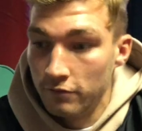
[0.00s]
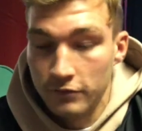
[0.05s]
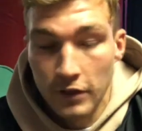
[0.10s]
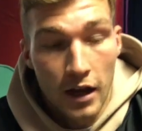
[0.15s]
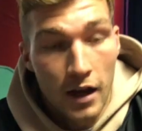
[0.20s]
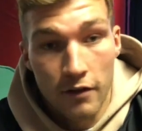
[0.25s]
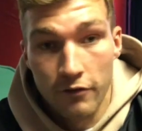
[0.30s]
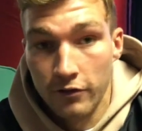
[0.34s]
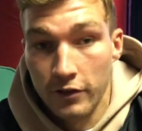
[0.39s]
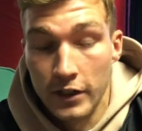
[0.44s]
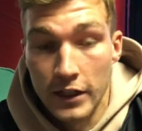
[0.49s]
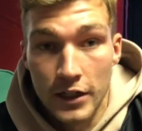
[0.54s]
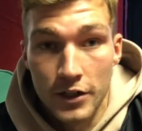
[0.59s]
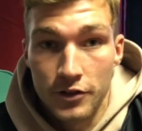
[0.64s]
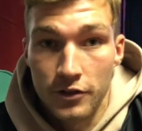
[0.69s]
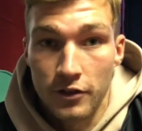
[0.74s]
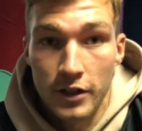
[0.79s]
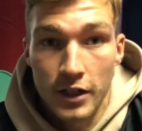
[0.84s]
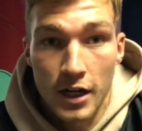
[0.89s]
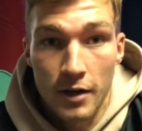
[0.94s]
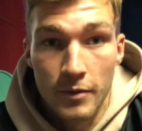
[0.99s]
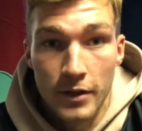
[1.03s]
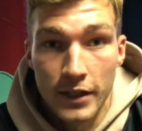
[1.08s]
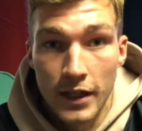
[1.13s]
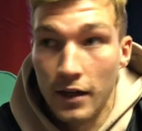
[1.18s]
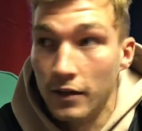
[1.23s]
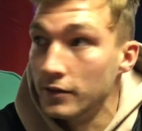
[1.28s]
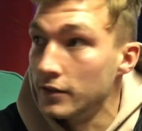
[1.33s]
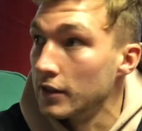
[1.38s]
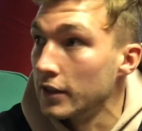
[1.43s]
Yeah, I've really enjoyed
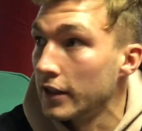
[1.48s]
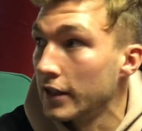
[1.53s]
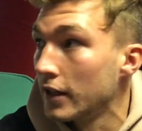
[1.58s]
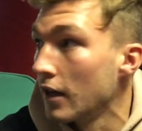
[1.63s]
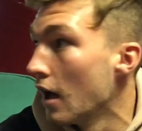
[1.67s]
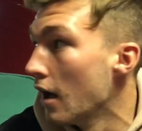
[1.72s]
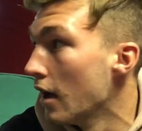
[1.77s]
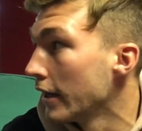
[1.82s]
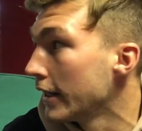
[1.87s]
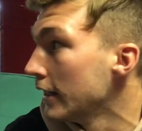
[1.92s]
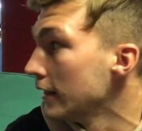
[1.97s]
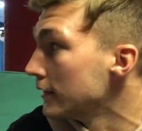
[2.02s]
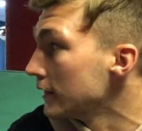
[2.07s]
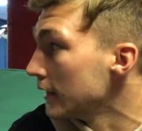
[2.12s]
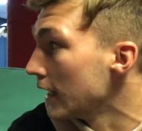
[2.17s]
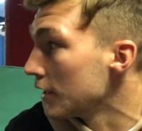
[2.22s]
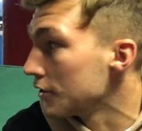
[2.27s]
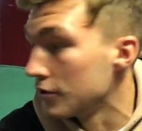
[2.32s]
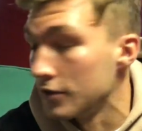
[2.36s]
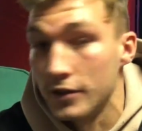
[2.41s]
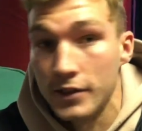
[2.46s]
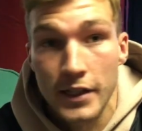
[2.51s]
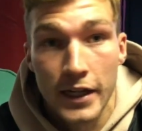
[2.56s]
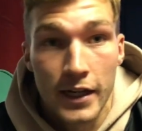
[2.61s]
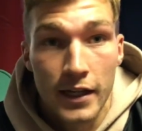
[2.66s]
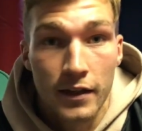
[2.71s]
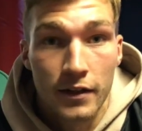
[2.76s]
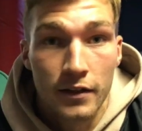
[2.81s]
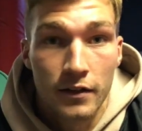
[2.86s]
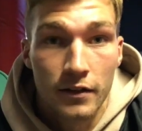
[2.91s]
coming down to Kids in Action,
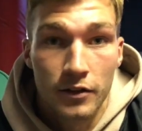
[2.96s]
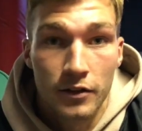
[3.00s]
seeing